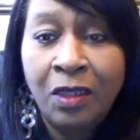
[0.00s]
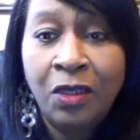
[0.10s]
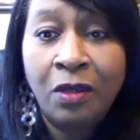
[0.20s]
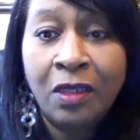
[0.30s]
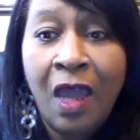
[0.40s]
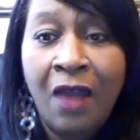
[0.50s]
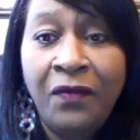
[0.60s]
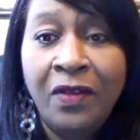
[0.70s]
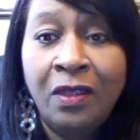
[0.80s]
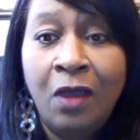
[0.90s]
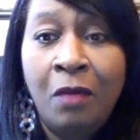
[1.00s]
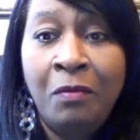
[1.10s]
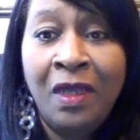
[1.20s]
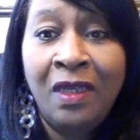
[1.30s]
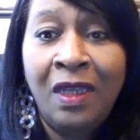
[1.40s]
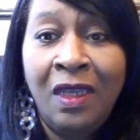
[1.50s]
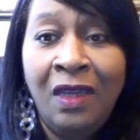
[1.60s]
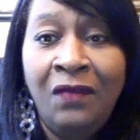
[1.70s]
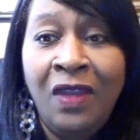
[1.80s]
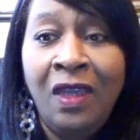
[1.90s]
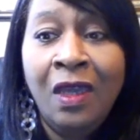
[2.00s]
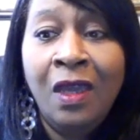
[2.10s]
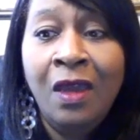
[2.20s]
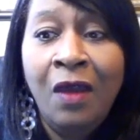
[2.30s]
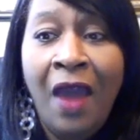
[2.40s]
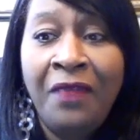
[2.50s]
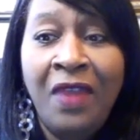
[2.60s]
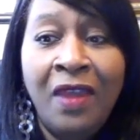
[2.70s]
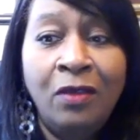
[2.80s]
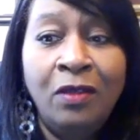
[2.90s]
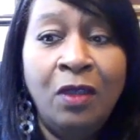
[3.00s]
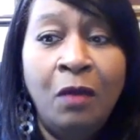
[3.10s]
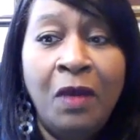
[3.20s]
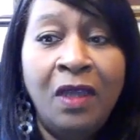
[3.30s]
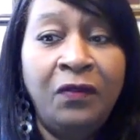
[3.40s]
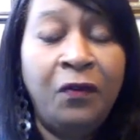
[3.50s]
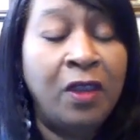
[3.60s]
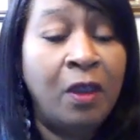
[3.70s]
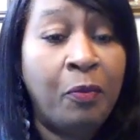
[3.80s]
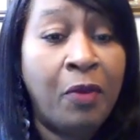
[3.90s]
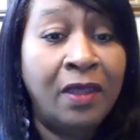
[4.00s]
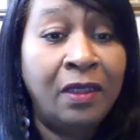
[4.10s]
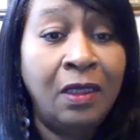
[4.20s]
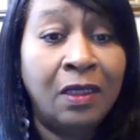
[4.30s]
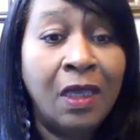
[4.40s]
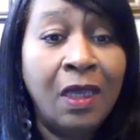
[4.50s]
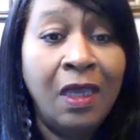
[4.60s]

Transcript: church conference on Monday evening. I thank you so much for your presence.